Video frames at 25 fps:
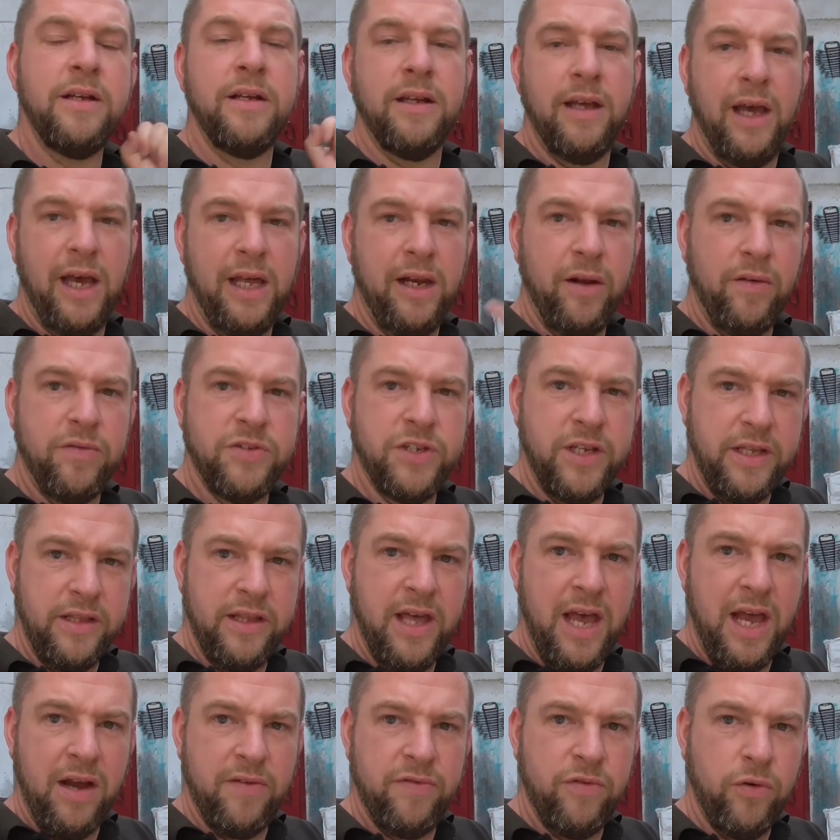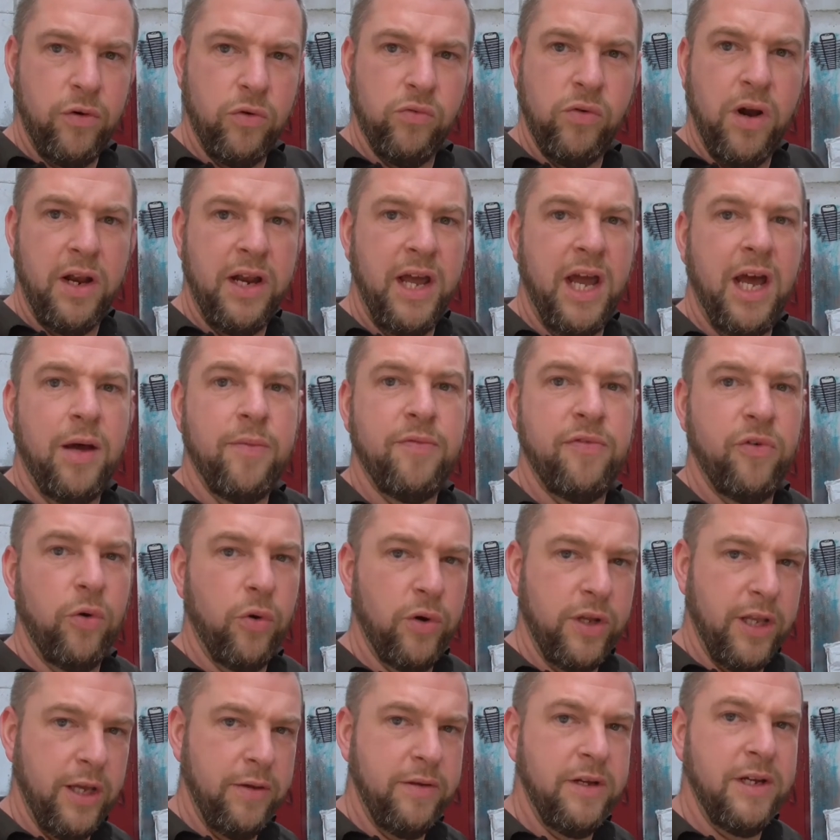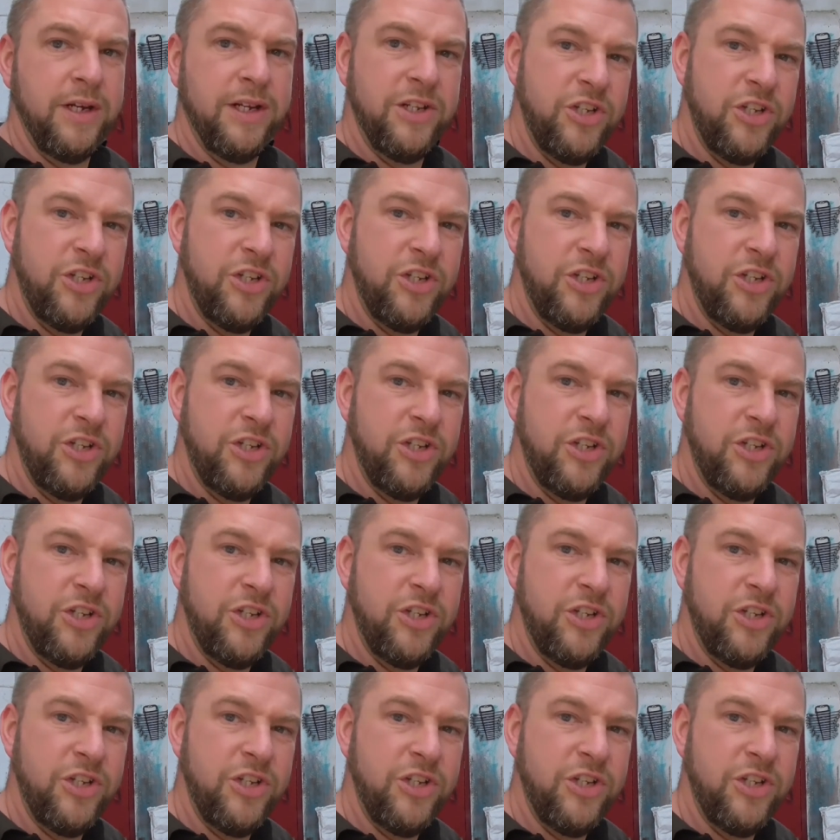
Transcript: and obviously therefore run it up for you.